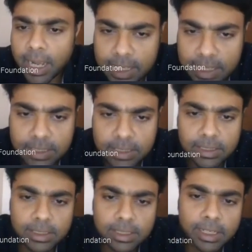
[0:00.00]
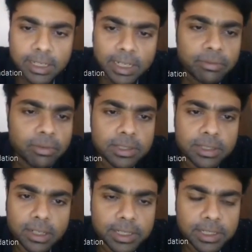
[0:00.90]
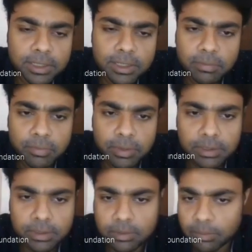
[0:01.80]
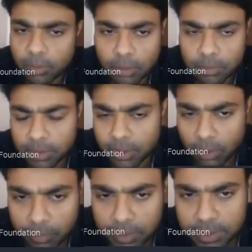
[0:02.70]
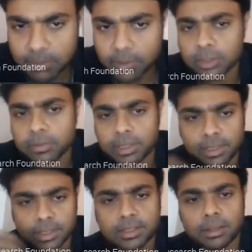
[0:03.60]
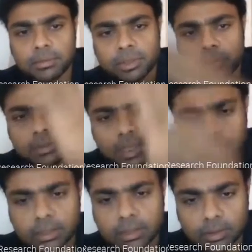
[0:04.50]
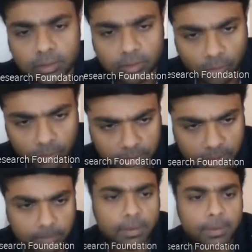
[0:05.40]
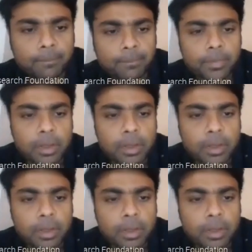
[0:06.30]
has an inverse relationship with broad money, obviously, because when this comes down, that goes up.